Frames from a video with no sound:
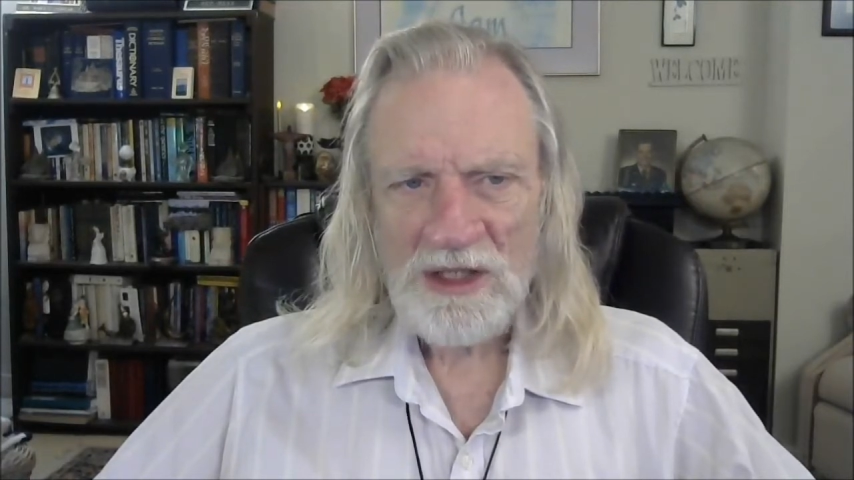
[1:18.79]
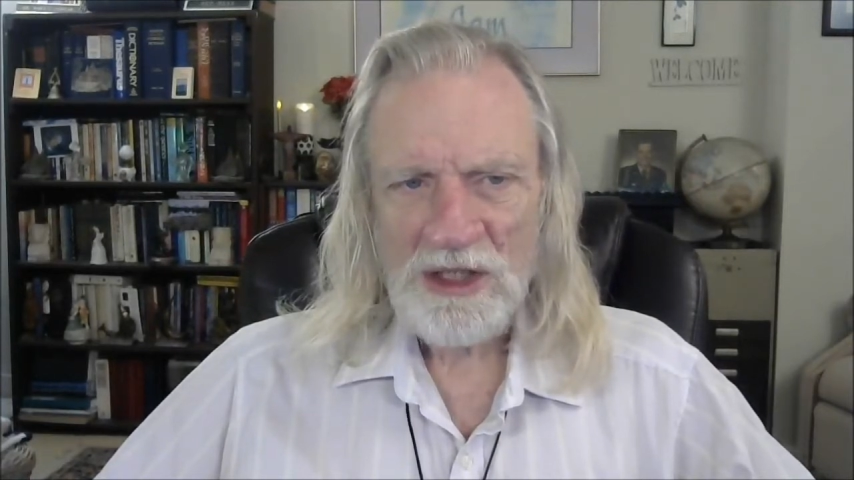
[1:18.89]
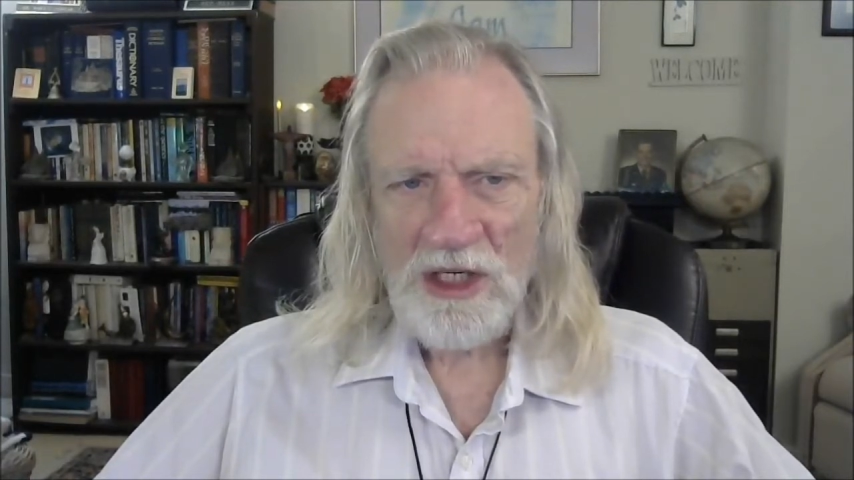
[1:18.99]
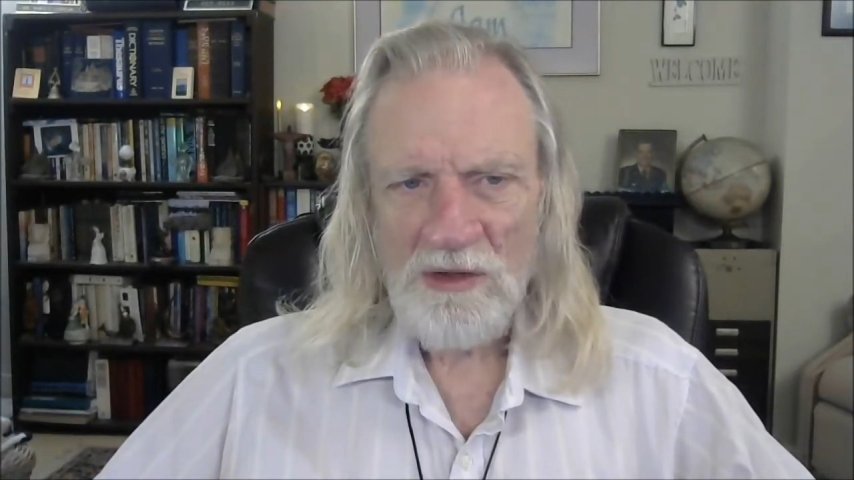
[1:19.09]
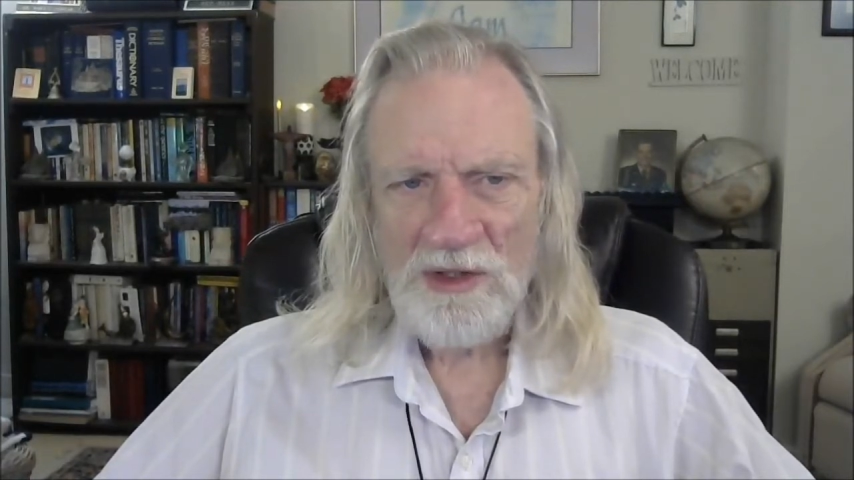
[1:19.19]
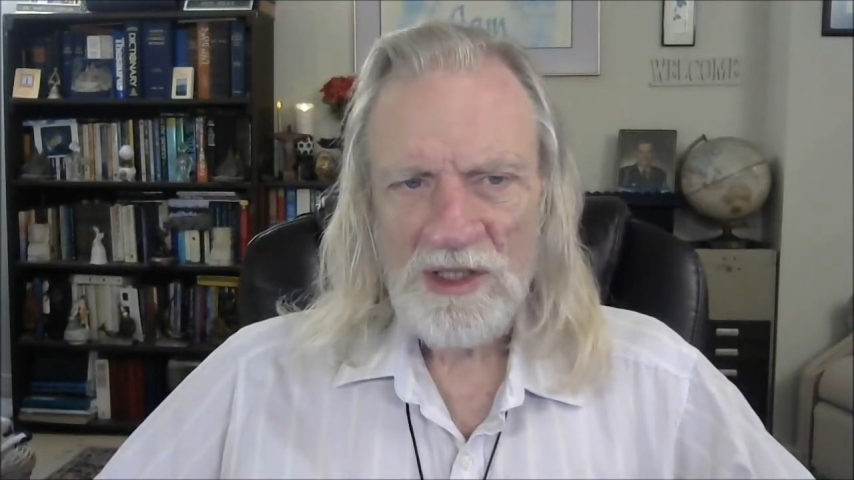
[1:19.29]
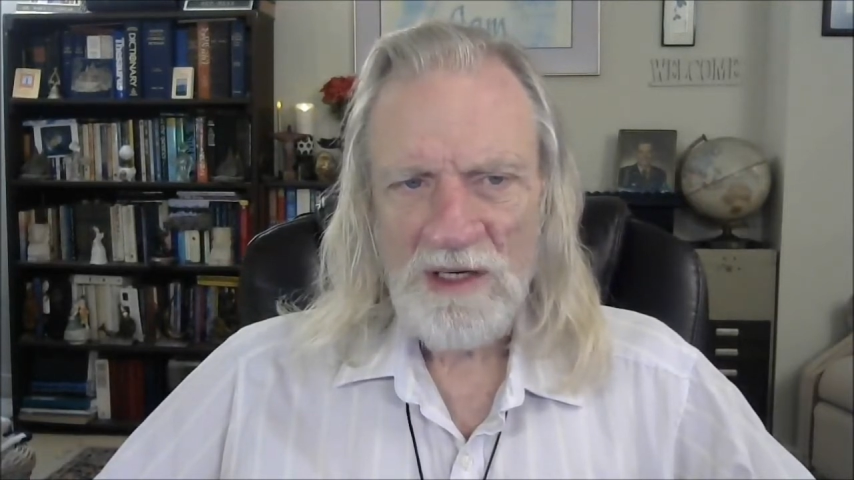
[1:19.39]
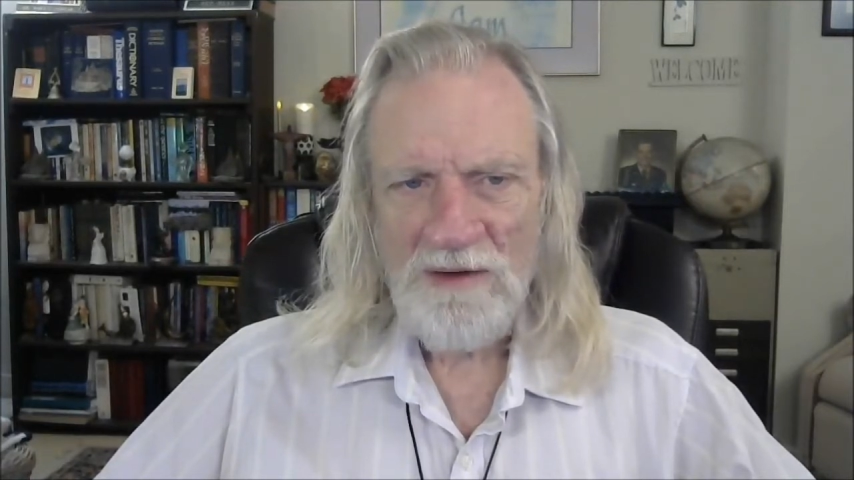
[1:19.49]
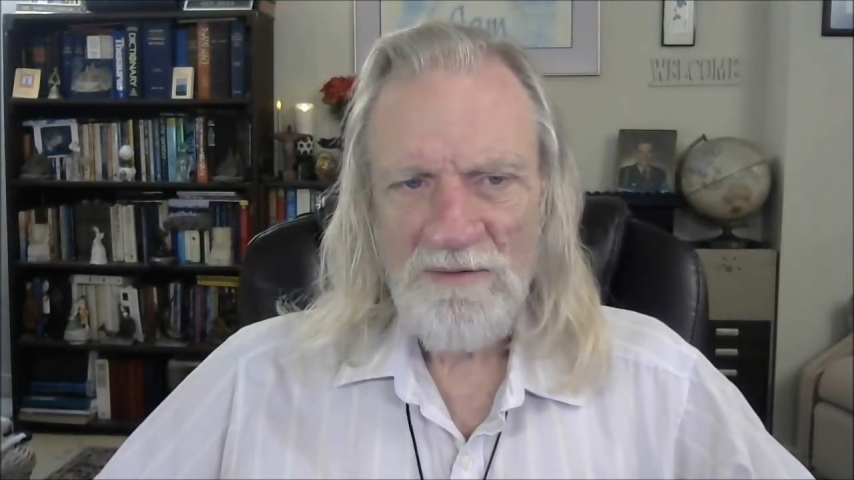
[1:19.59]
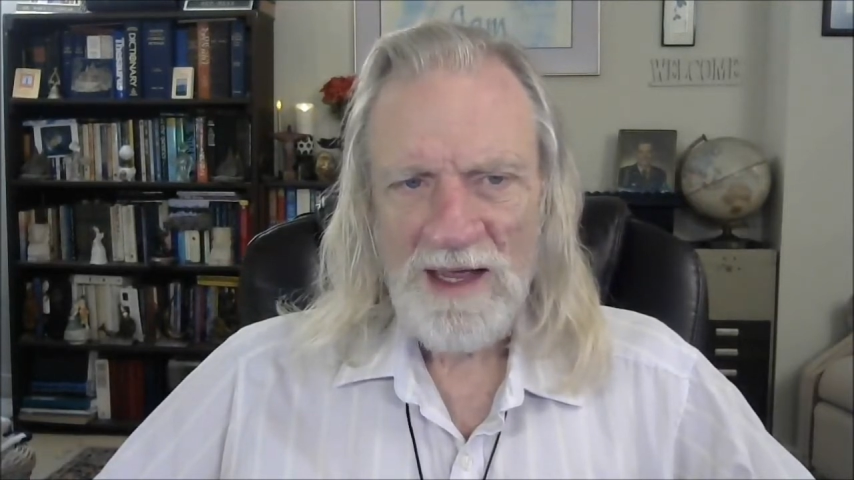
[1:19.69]
show the
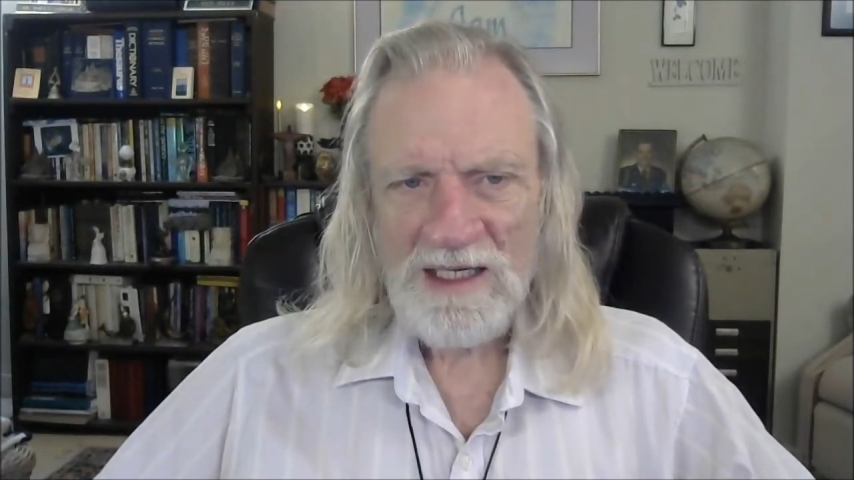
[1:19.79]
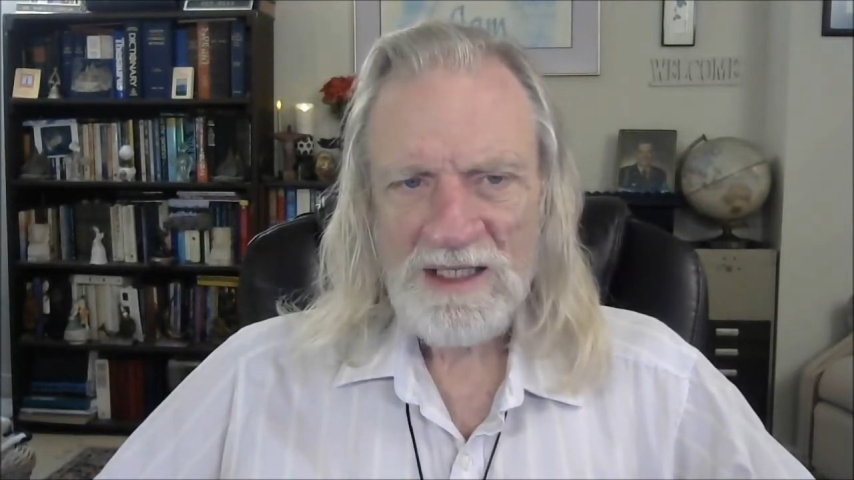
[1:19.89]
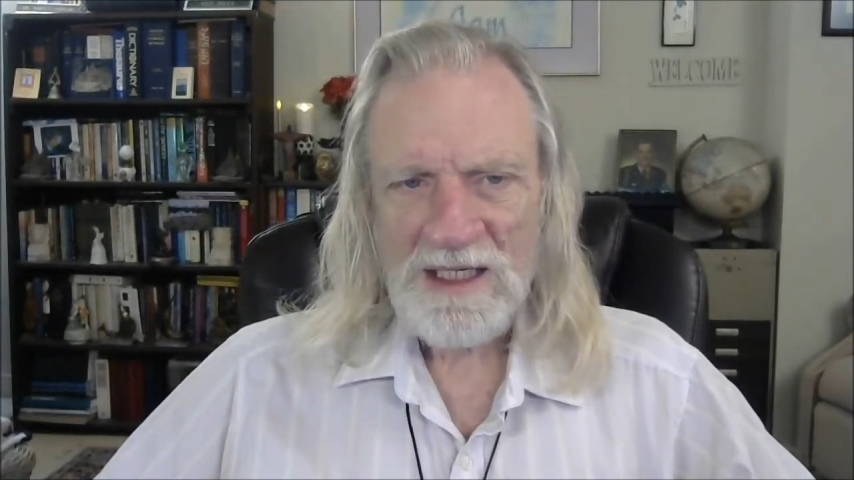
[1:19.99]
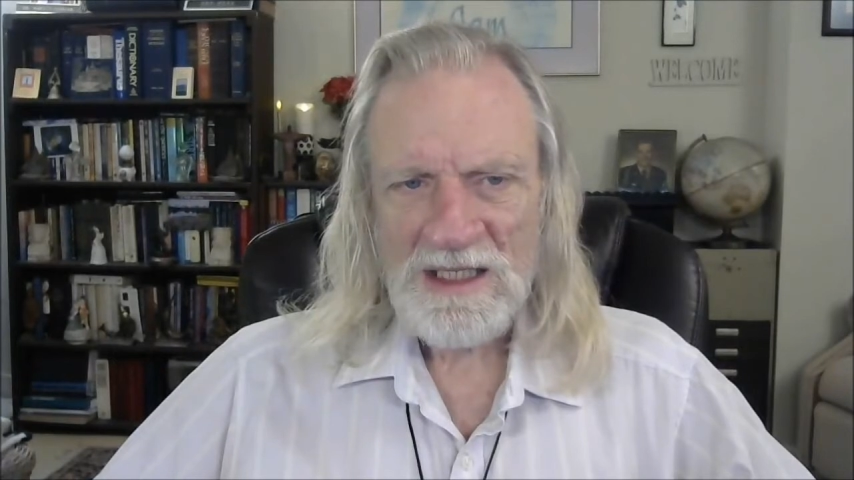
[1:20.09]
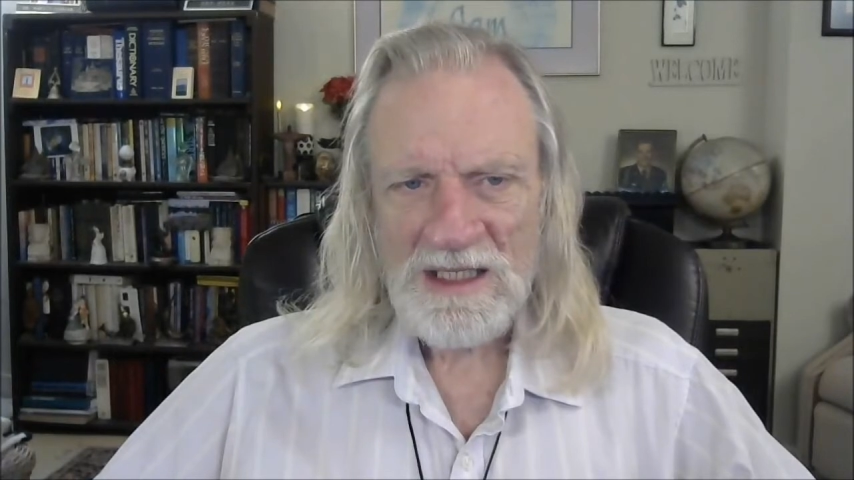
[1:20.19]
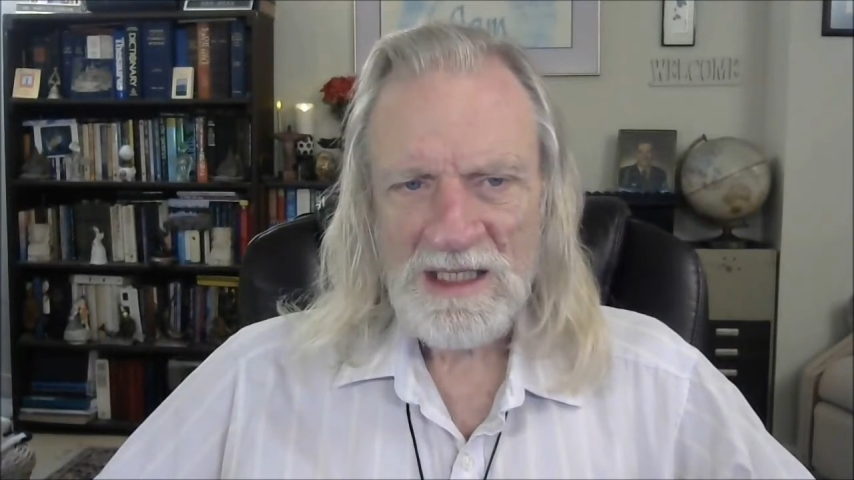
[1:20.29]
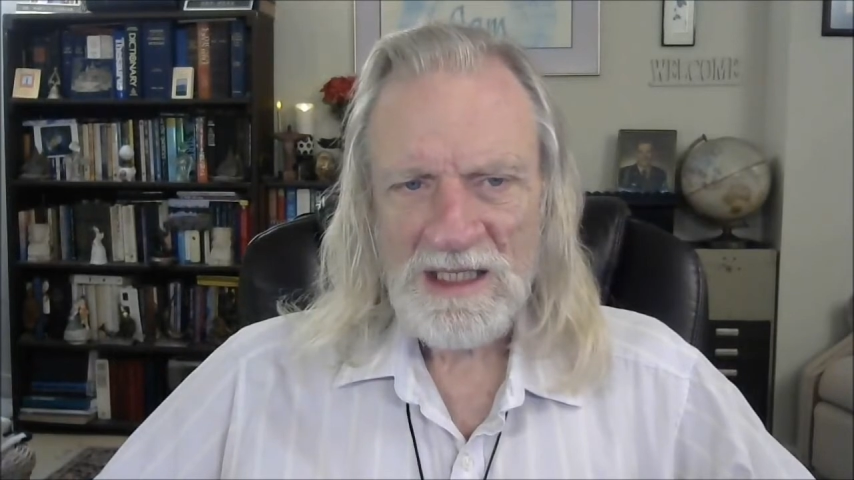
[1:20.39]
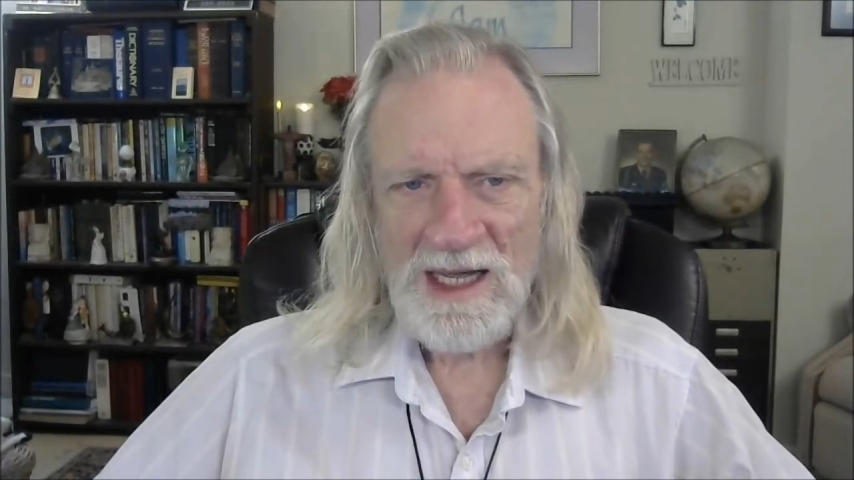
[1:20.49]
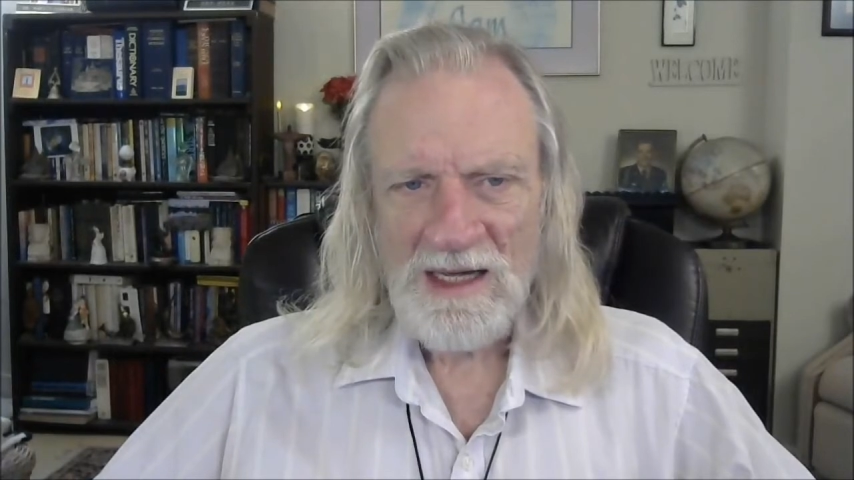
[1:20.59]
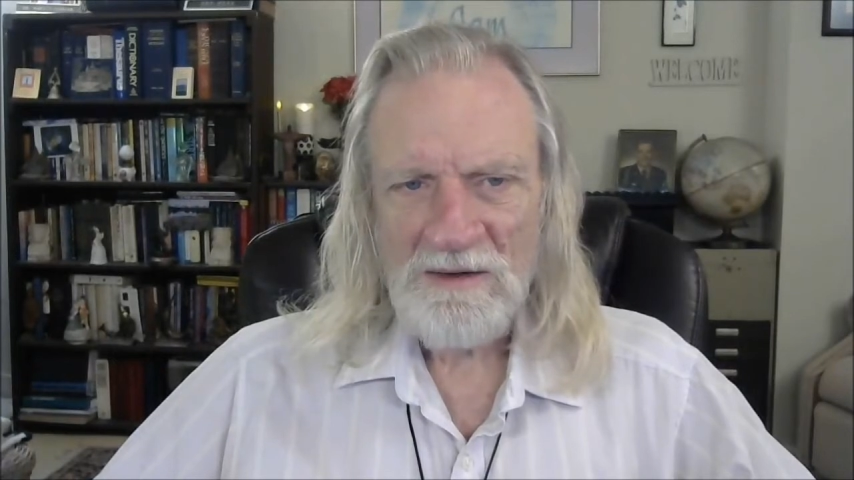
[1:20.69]
defects I see
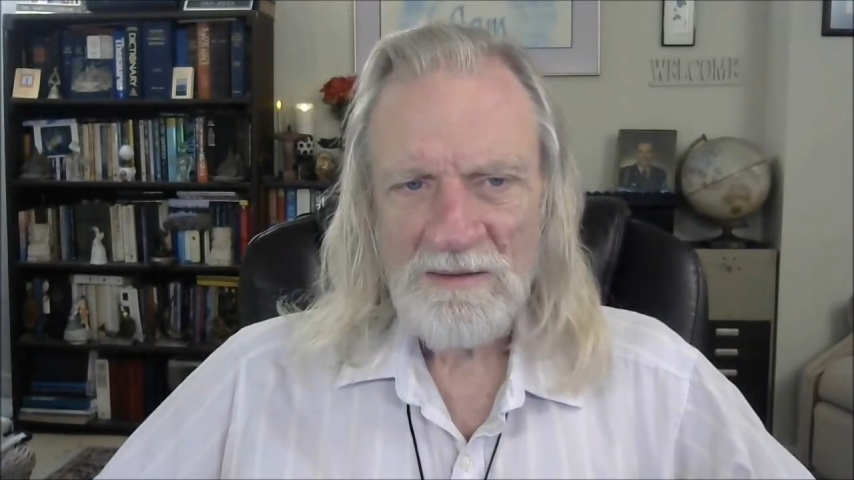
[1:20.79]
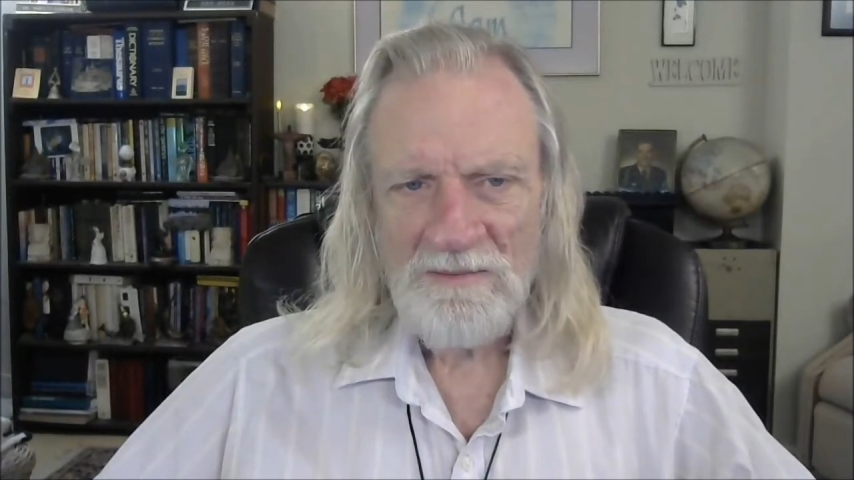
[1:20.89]
now.